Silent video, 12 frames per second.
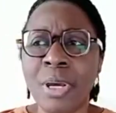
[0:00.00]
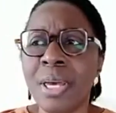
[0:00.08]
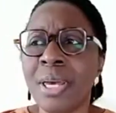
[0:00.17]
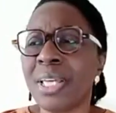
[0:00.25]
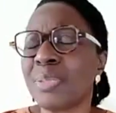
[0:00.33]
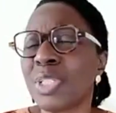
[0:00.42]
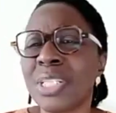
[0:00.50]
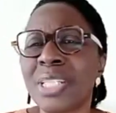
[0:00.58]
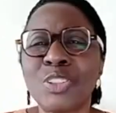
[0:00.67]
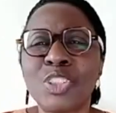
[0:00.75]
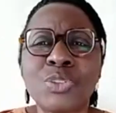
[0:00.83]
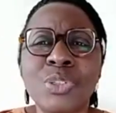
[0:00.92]
especially now,
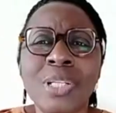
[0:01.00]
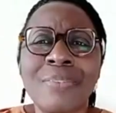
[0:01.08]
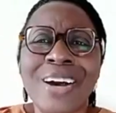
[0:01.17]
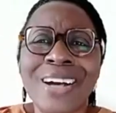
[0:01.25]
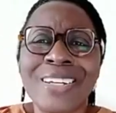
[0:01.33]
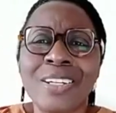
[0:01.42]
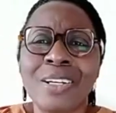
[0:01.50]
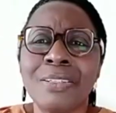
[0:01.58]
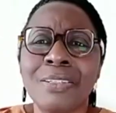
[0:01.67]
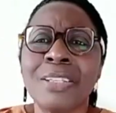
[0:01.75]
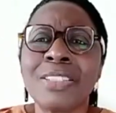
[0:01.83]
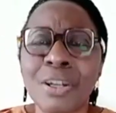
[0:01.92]
children have had
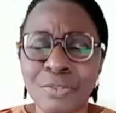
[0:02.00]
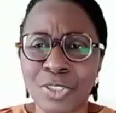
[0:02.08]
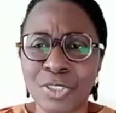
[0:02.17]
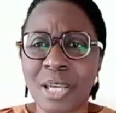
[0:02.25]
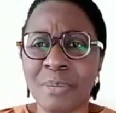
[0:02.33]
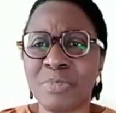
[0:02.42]
a tough time.